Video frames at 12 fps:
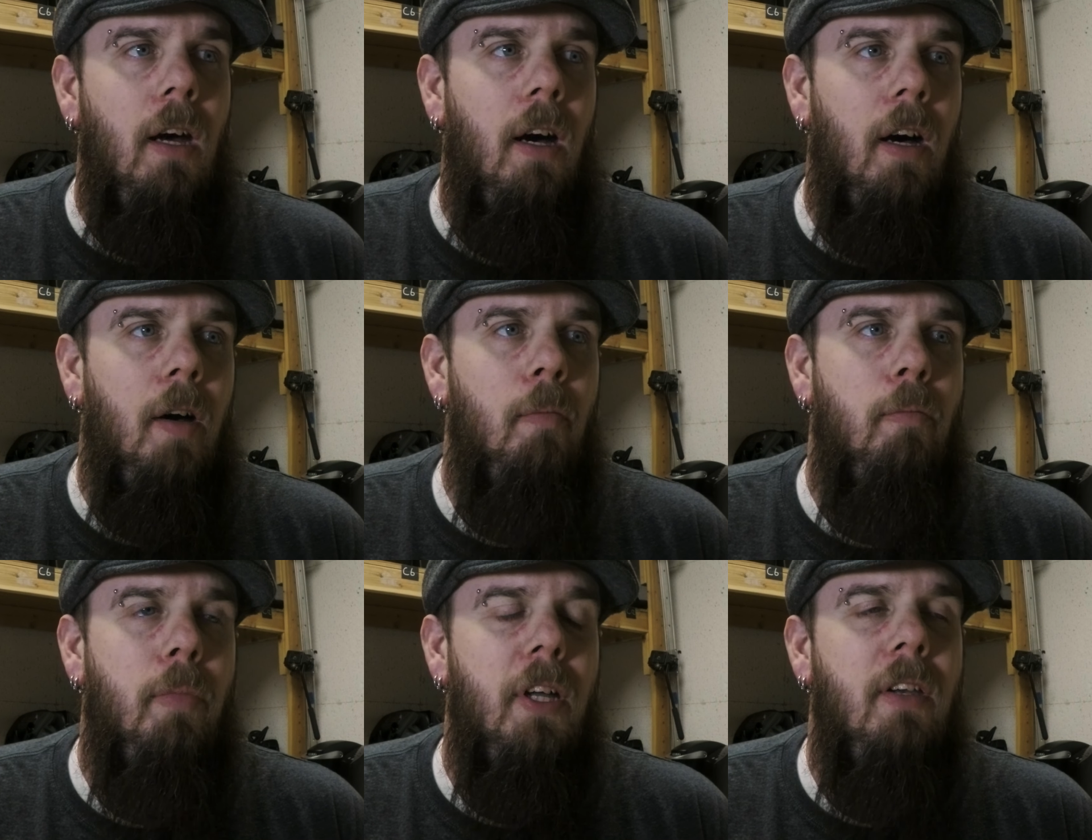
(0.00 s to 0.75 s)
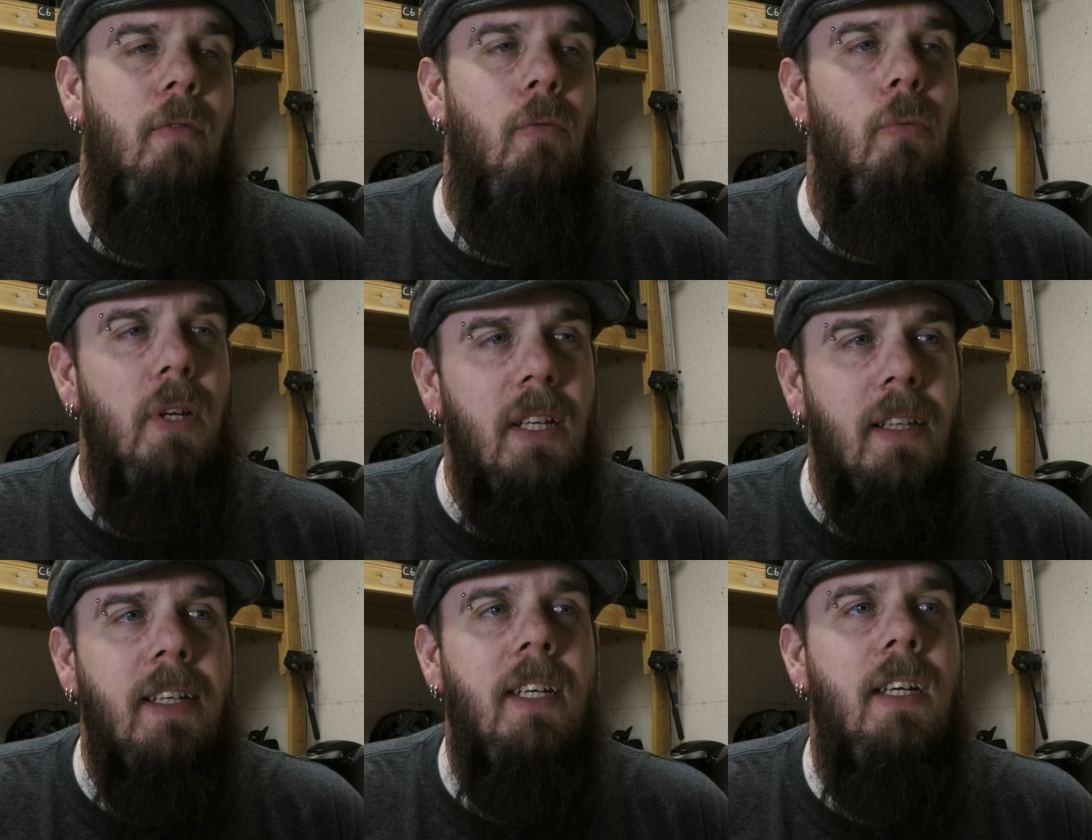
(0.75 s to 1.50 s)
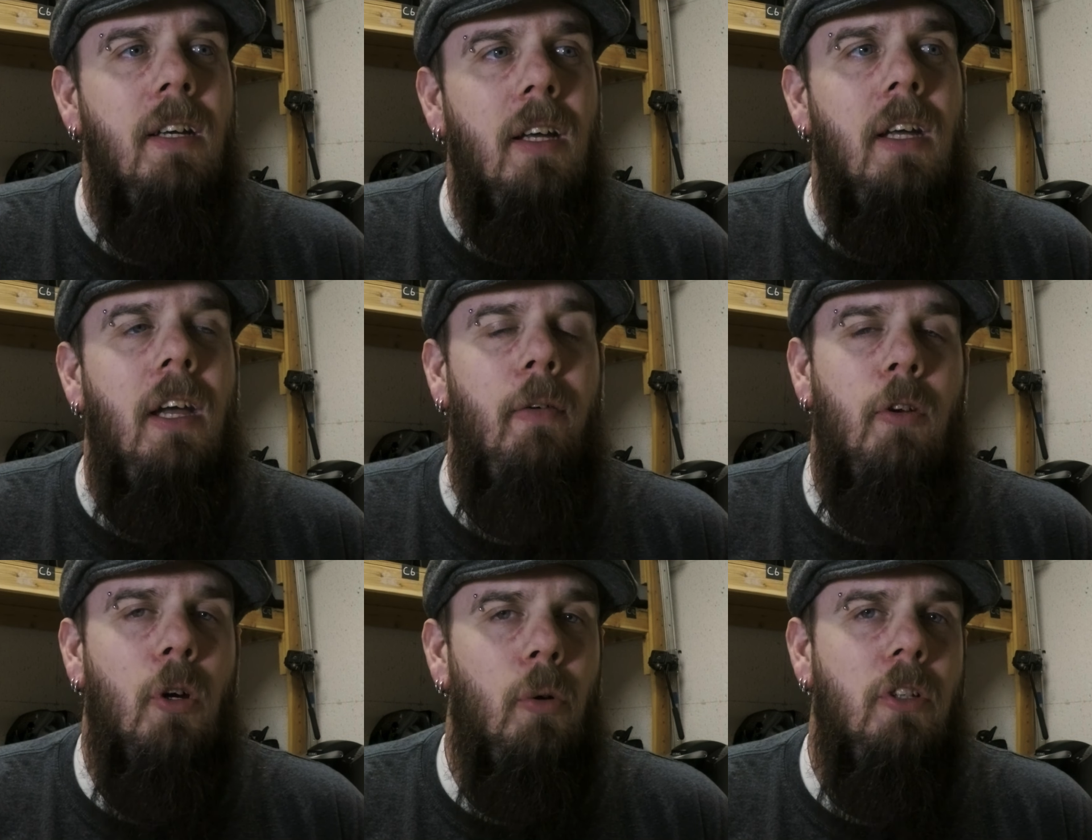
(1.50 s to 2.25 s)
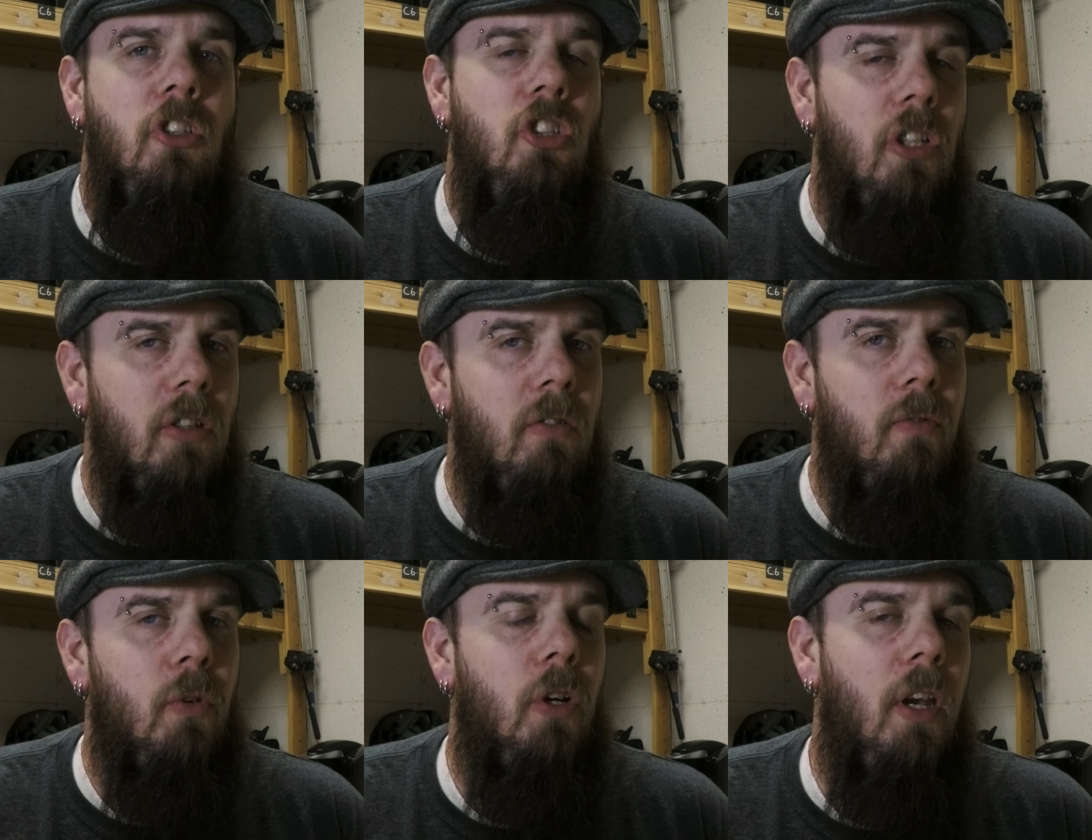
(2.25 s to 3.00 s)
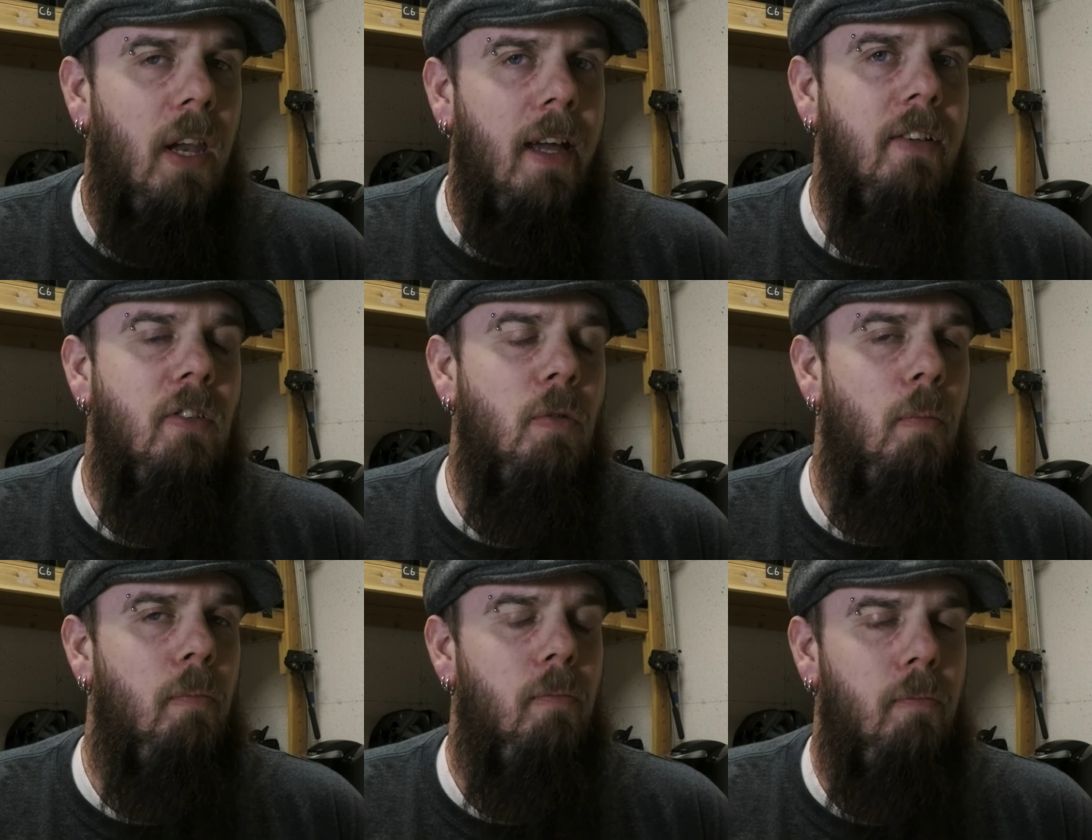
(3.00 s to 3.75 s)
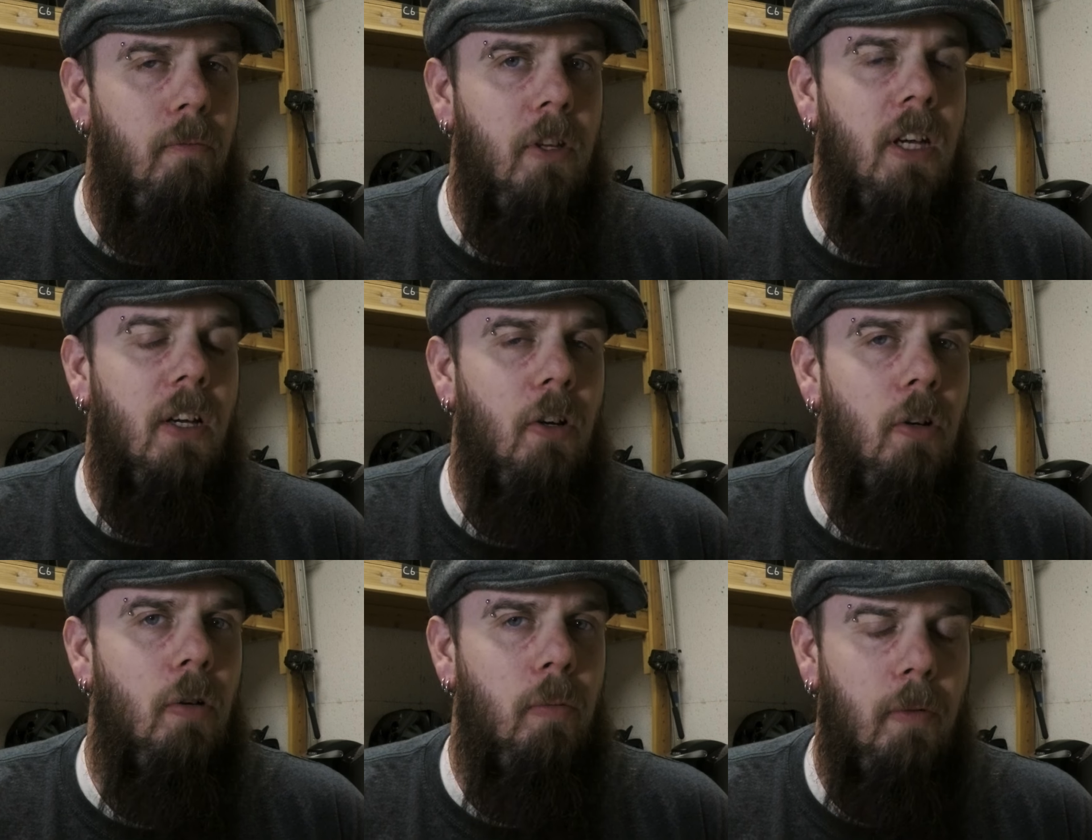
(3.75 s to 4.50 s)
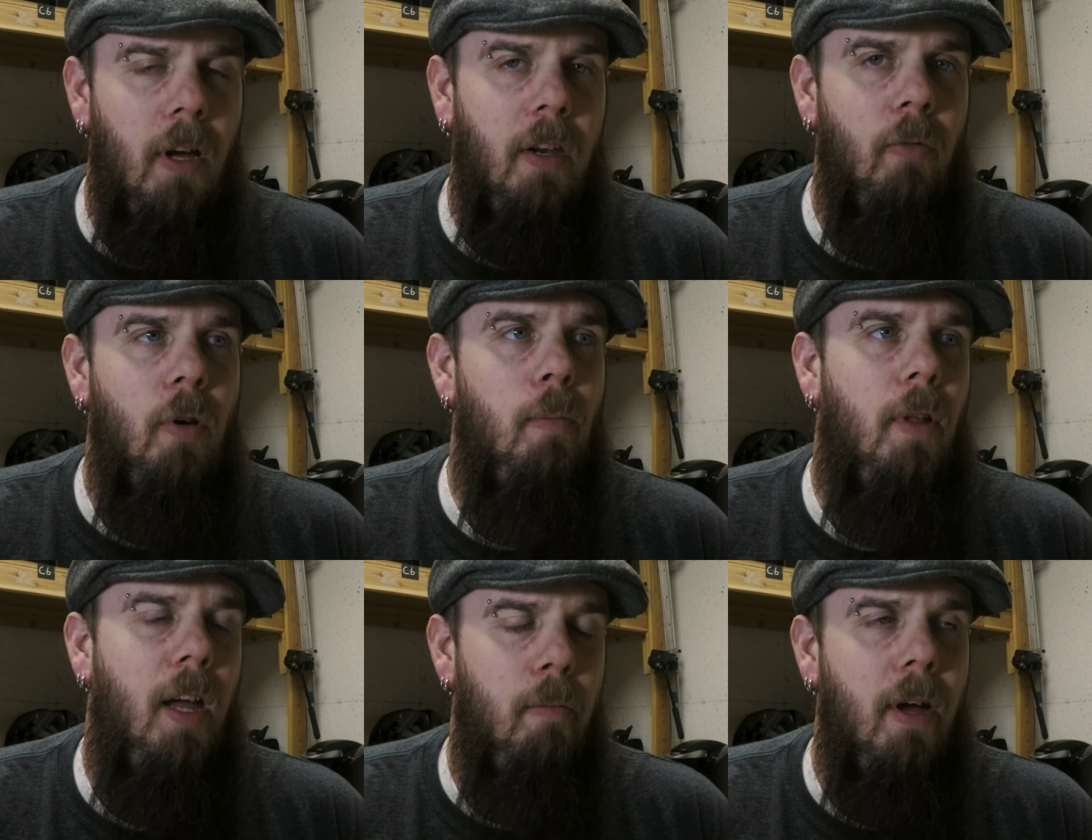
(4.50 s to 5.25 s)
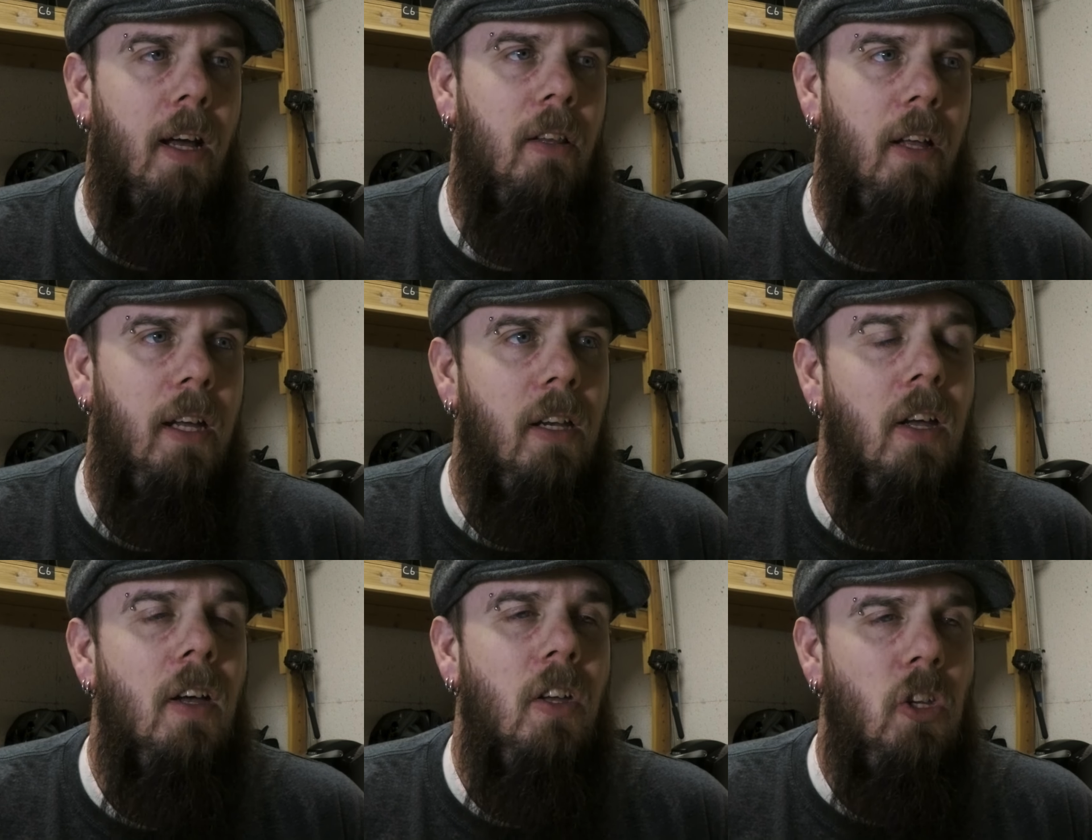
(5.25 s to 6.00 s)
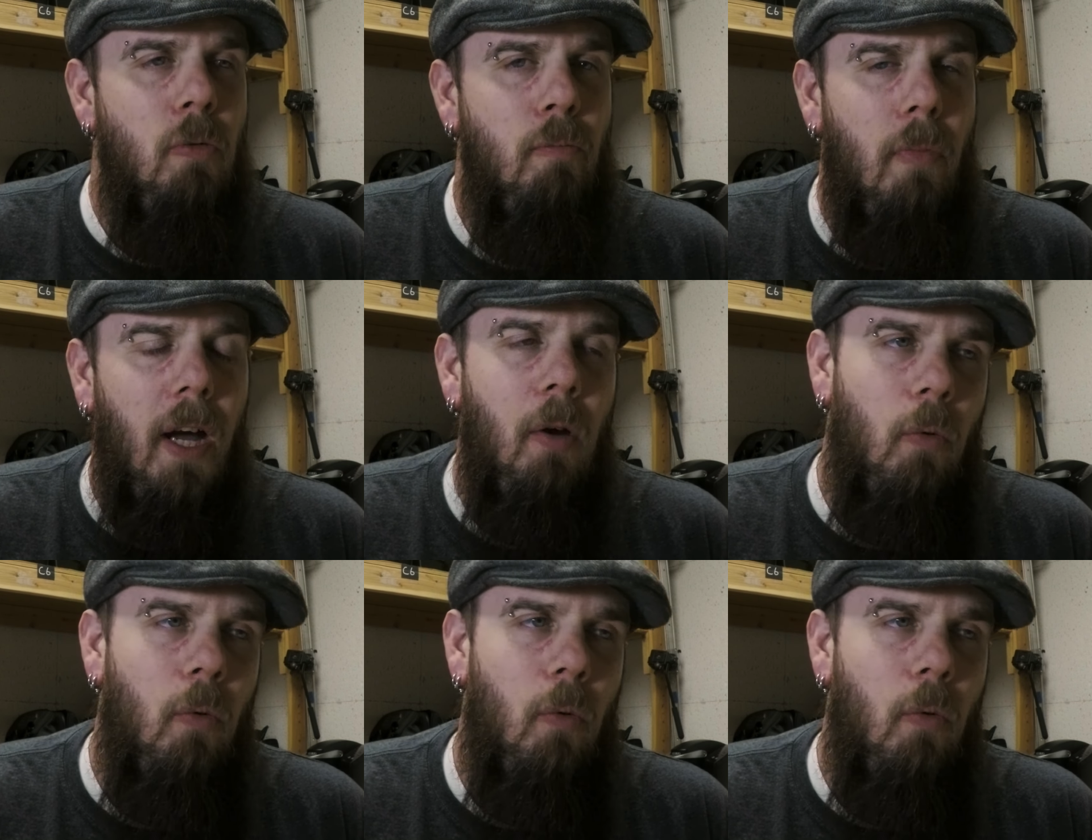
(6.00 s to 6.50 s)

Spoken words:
but really if you're going just for a nice kicker kind of rim light backlight, you might